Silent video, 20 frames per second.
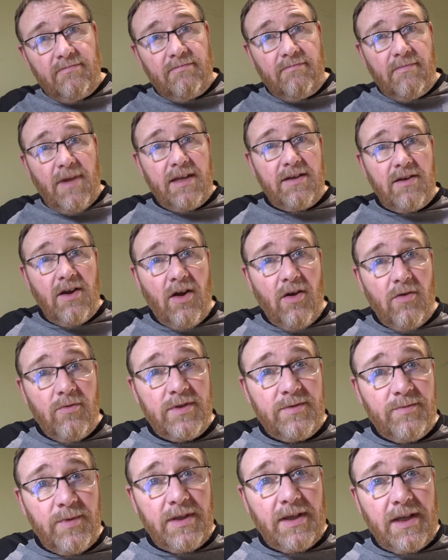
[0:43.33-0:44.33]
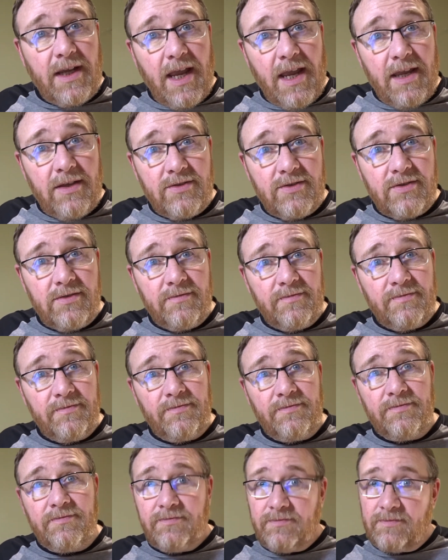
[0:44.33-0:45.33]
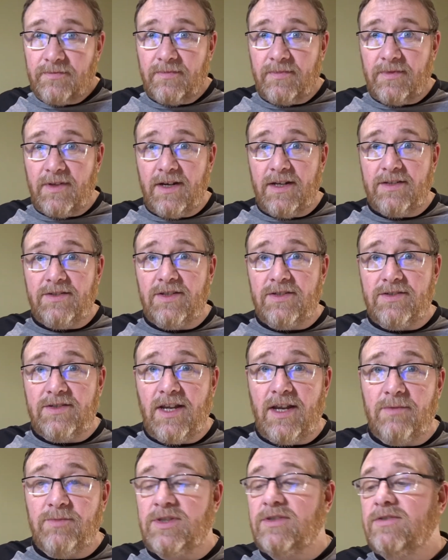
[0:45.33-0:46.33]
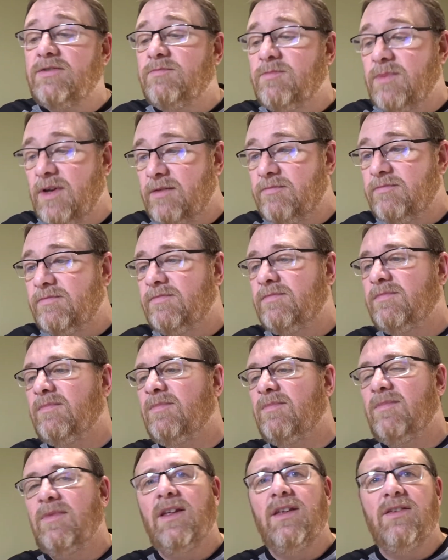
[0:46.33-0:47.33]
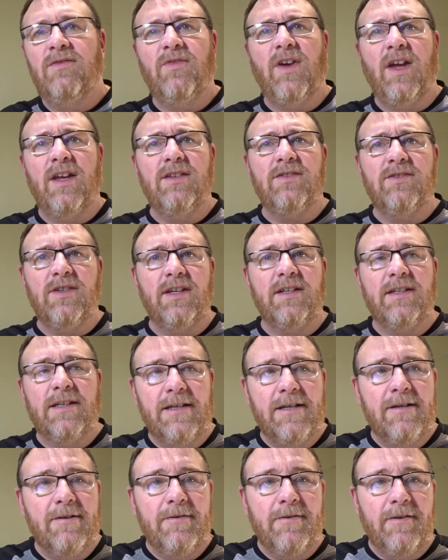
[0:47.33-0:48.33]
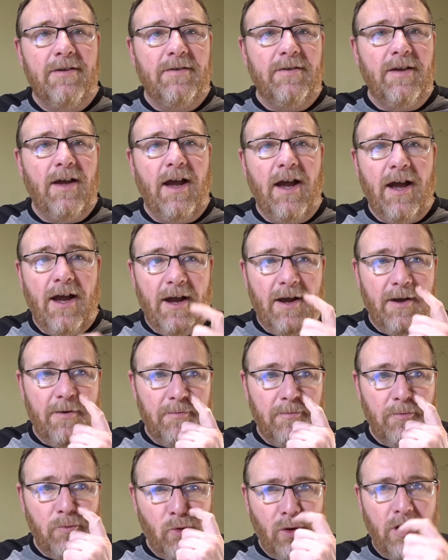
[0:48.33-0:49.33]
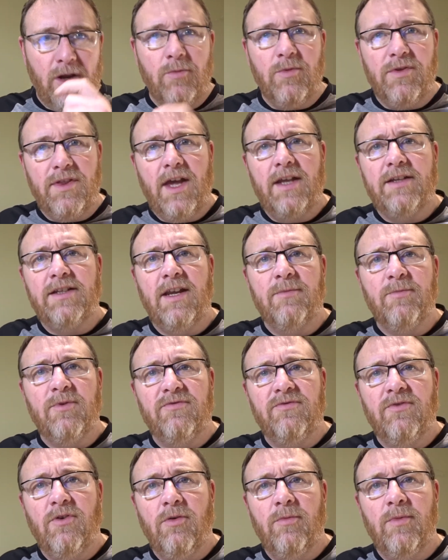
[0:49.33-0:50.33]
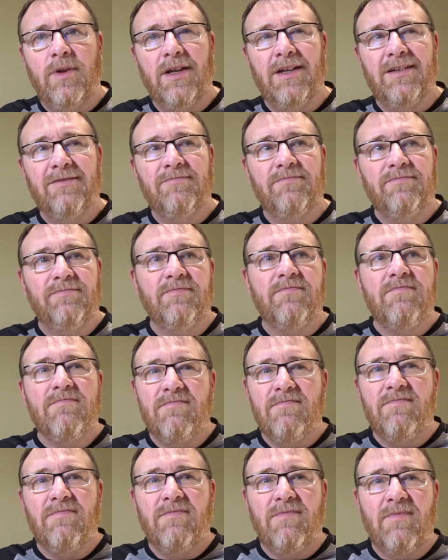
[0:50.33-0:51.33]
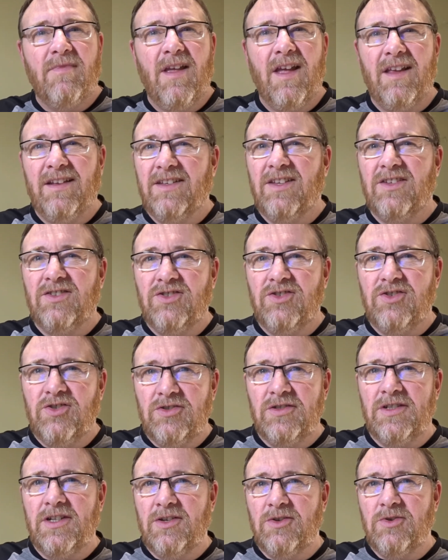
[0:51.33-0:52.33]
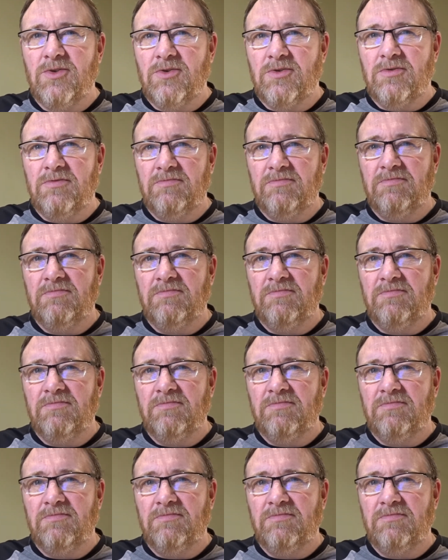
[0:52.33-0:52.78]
Might not always be the case, there is exceptions, but he finds that working with that type of formula, it doesn't usually go